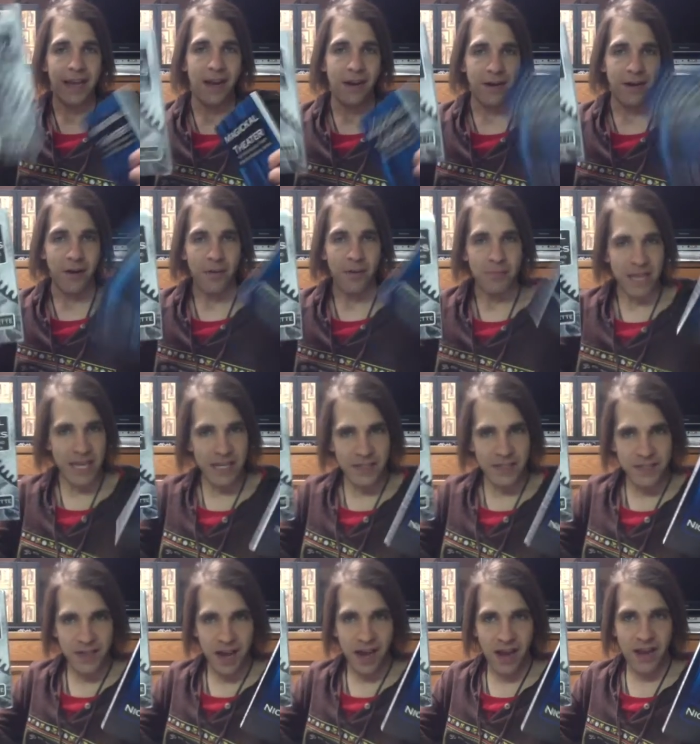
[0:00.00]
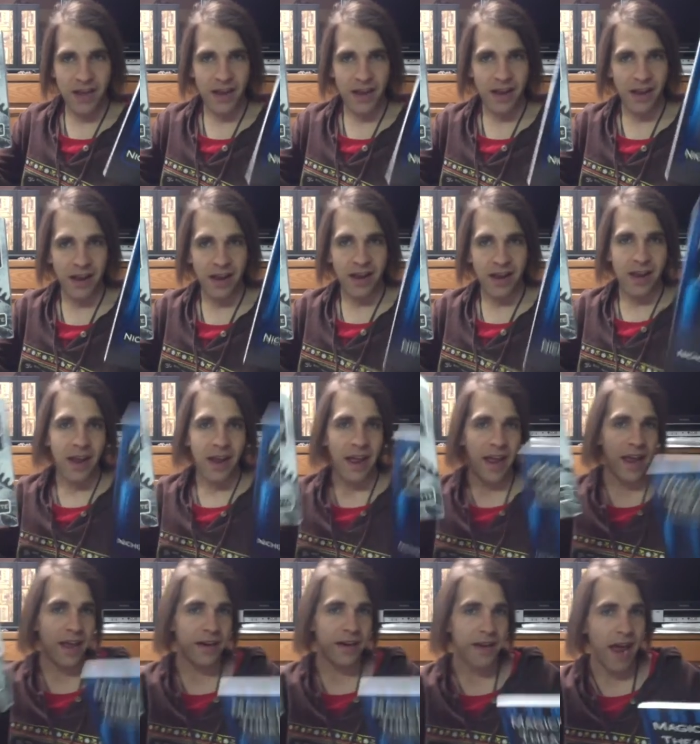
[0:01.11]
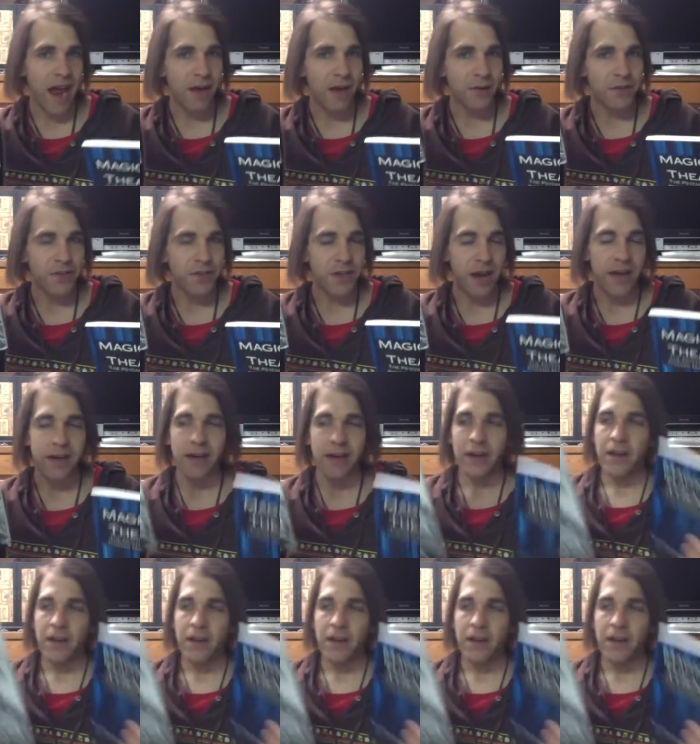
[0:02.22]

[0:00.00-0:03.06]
um, inside and outside.